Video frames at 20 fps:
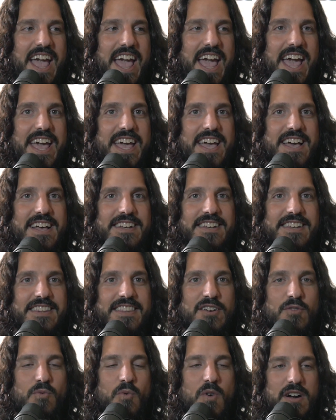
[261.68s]
and
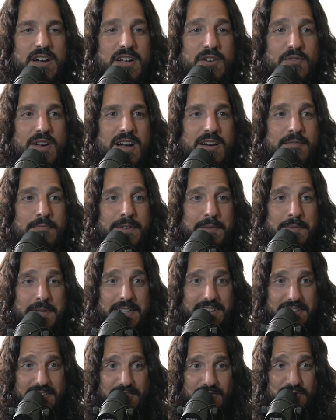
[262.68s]
they're walking around maybe
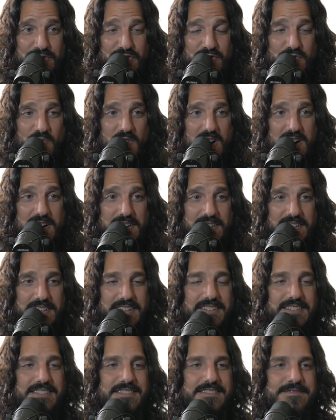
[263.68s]
a little
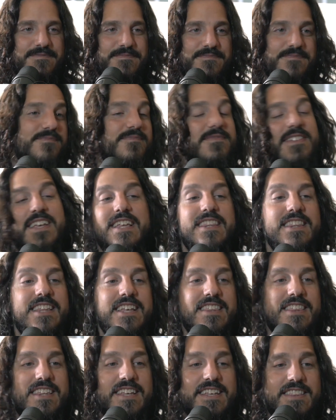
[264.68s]
drunk, and
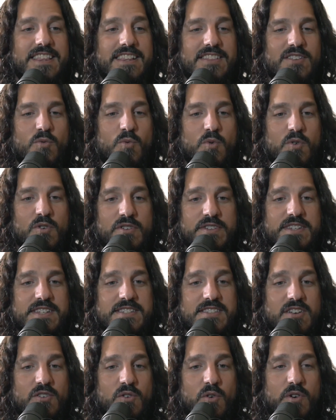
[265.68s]
they think that the world
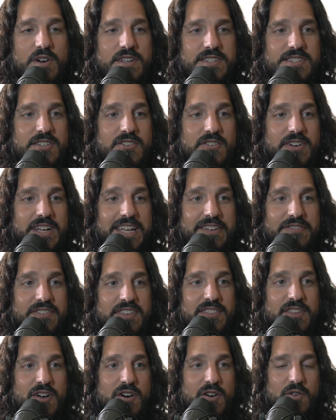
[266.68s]
is their oyster,
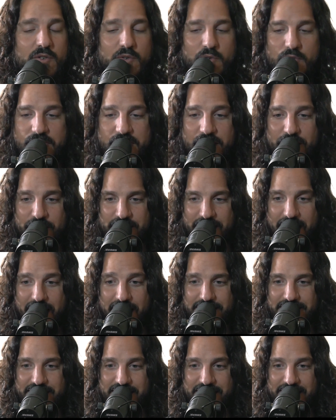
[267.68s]
even though they're
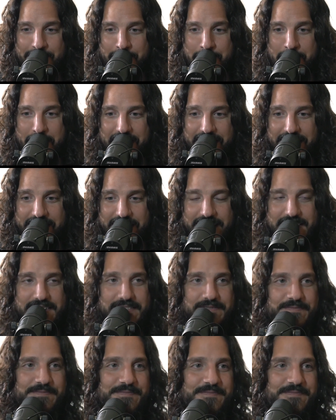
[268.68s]
not going to make it.